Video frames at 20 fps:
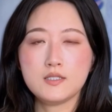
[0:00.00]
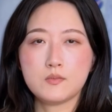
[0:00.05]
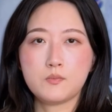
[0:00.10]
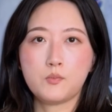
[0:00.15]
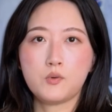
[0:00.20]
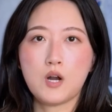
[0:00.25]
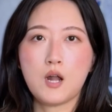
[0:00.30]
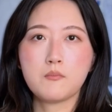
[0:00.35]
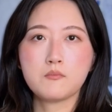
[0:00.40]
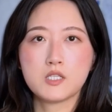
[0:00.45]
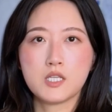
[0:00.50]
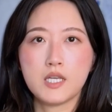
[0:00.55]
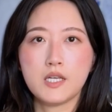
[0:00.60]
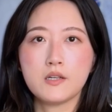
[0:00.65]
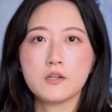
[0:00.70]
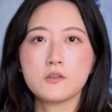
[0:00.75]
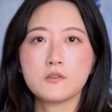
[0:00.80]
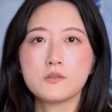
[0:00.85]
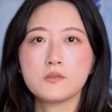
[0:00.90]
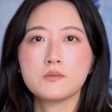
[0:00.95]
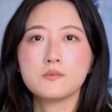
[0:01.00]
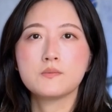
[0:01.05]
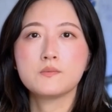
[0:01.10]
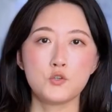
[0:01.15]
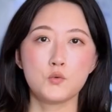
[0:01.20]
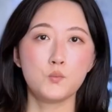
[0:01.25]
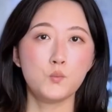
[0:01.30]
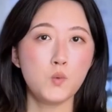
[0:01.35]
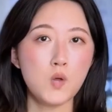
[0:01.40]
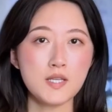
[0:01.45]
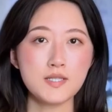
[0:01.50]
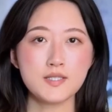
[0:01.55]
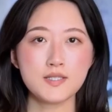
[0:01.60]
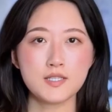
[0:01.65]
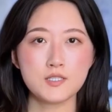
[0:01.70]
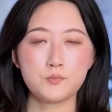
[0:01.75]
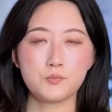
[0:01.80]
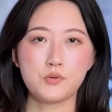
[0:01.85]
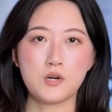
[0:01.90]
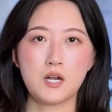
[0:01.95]
this prompt here. So with
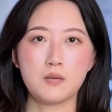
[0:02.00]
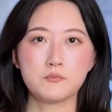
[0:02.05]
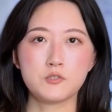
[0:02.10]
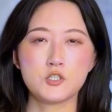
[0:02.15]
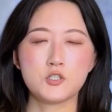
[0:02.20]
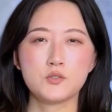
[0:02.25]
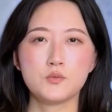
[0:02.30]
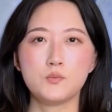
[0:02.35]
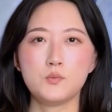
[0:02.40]
this prompt,